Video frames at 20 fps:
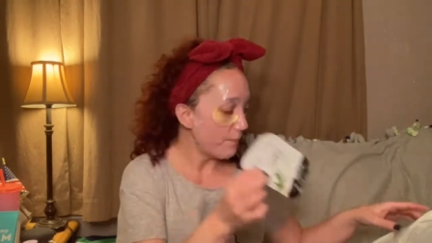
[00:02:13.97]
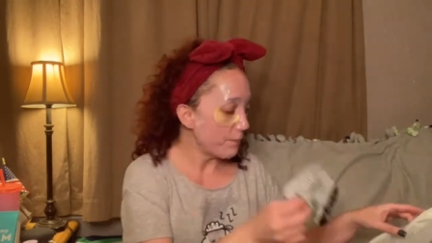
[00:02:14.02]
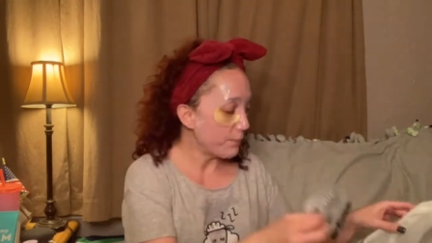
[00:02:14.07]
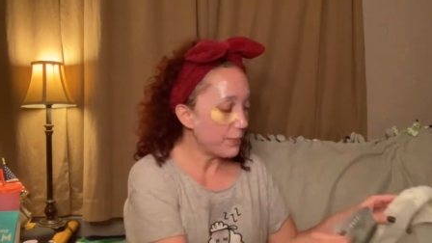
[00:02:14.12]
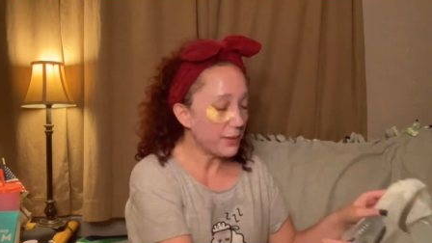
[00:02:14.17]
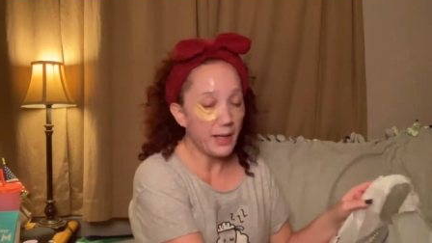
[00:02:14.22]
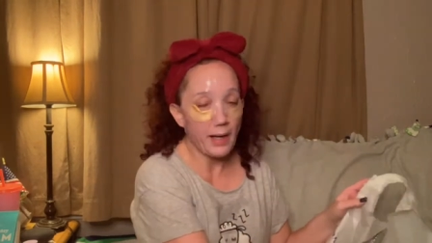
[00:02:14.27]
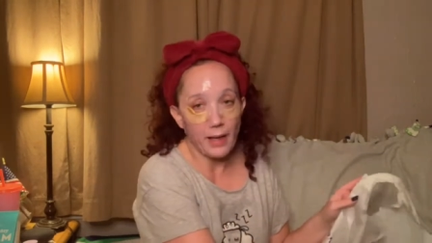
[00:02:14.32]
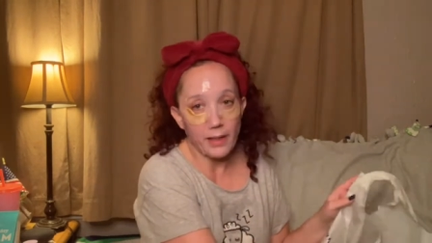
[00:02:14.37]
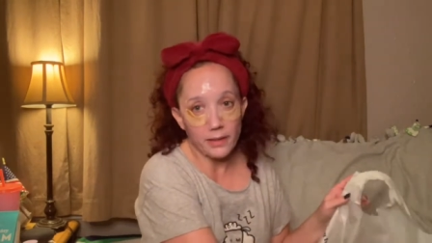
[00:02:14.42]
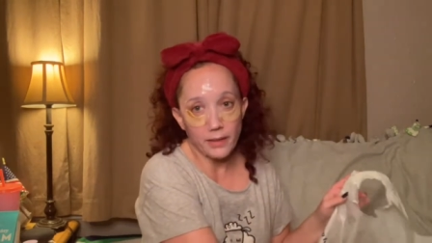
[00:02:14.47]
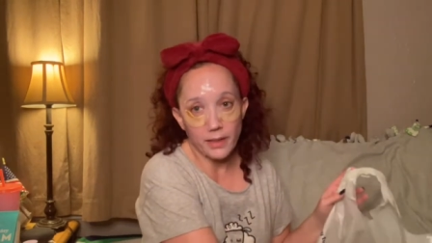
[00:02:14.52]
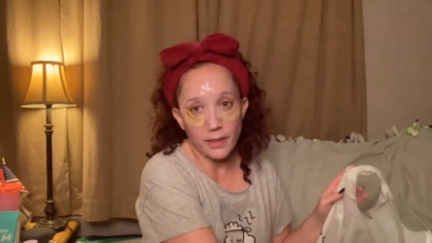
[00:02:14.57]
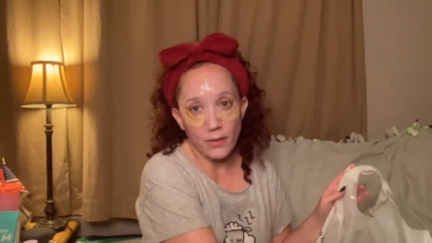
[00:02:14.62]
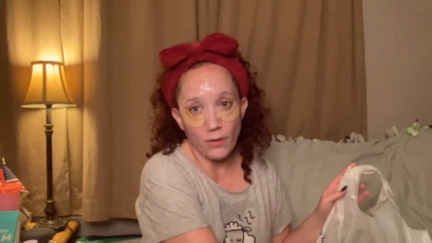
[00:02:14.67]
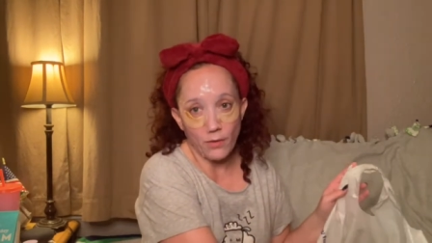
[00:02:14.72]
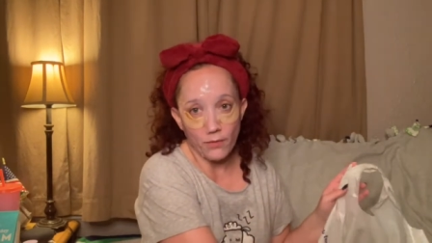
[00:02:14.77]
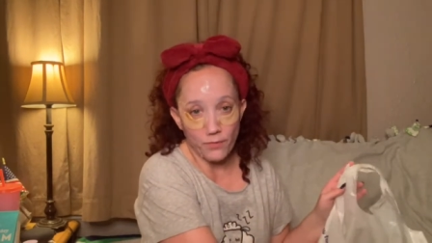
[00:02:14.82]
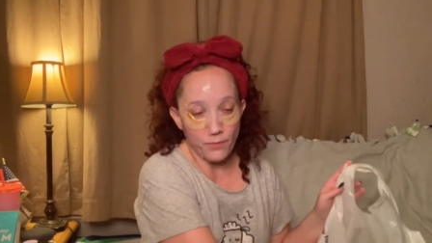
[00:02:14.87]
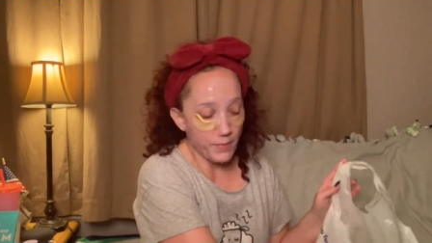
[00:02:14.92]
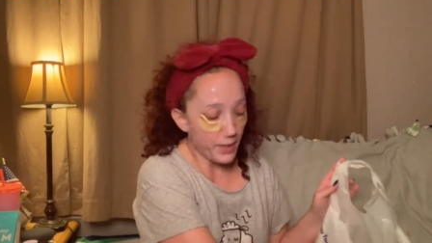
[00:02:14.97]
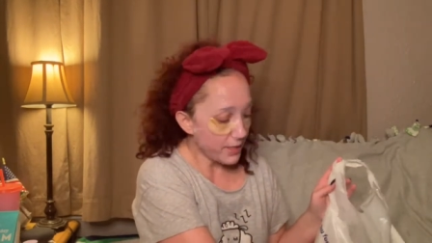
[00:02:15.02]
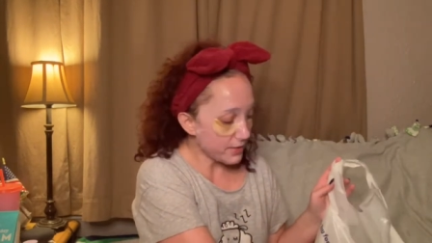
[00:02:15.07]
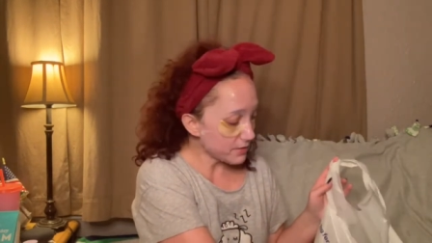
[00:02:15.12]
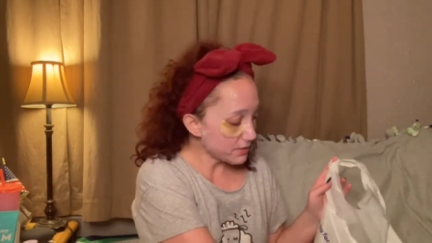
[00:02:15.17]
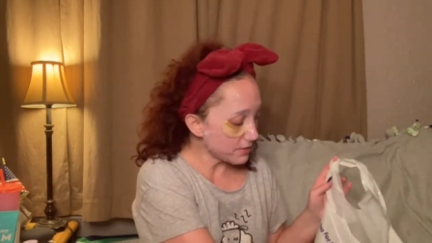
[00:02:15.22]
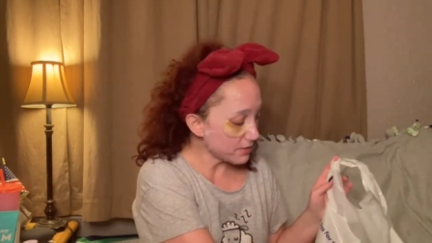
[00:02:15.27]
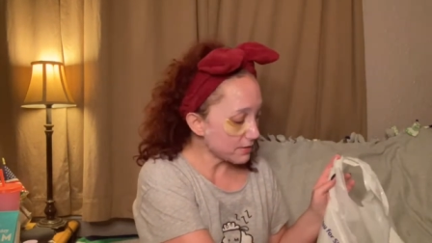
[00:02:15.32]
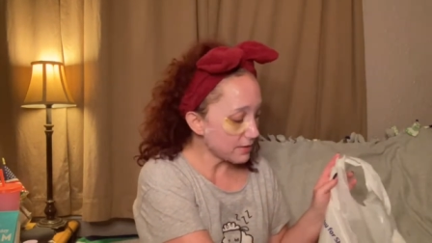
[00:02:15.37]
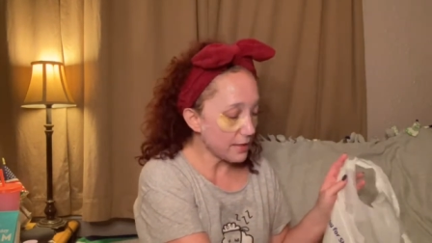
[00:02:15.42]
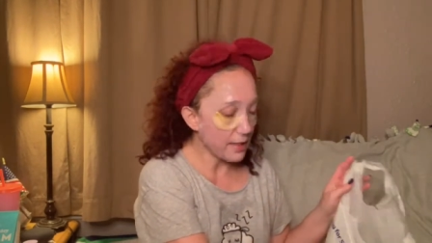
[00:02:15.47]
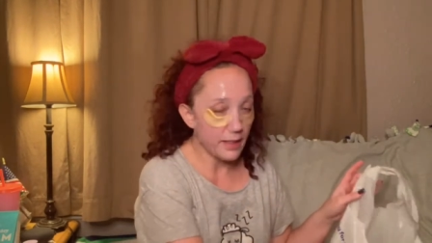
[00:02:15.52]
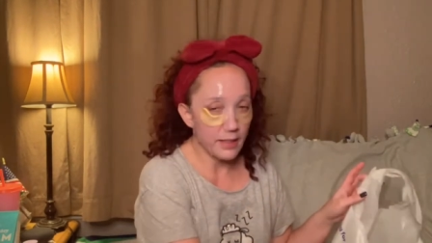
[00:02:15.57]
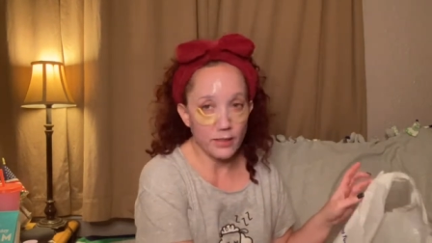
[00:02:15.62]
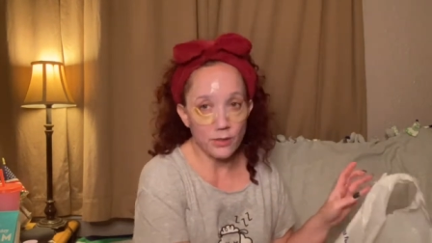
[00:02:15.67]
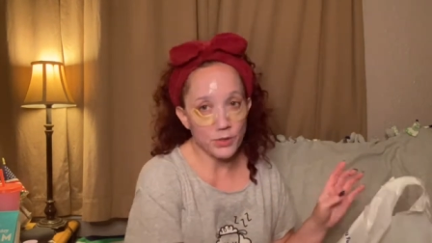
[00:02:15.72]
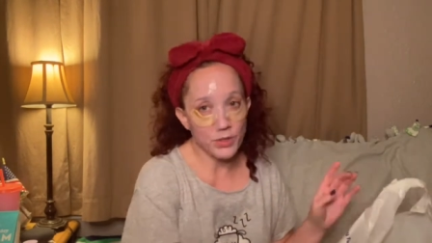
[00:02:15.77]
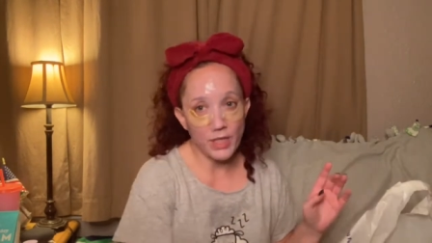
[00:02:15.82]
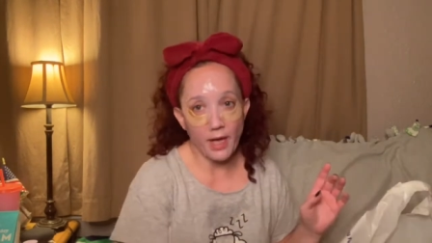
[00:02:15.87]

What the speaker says: but I like all the masks that I use.